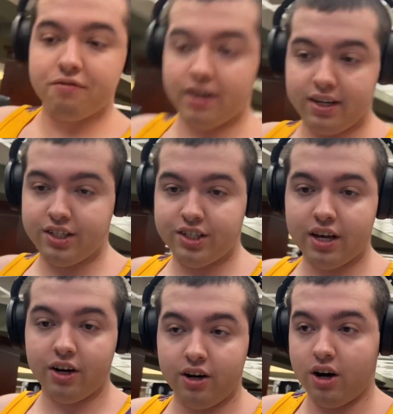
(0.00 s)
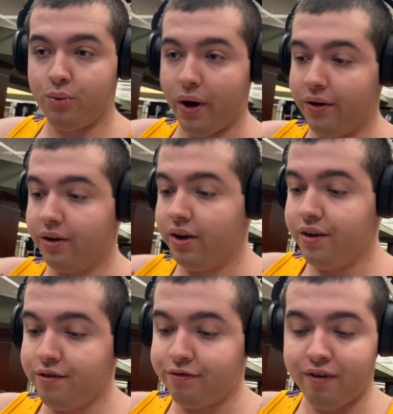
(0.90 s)
fitness center around
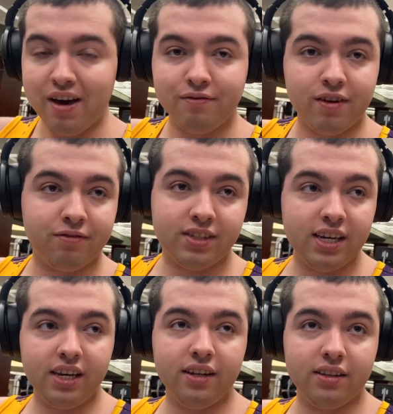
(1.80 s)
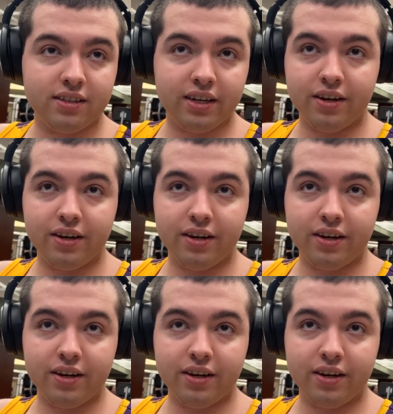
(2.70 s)
5:15 to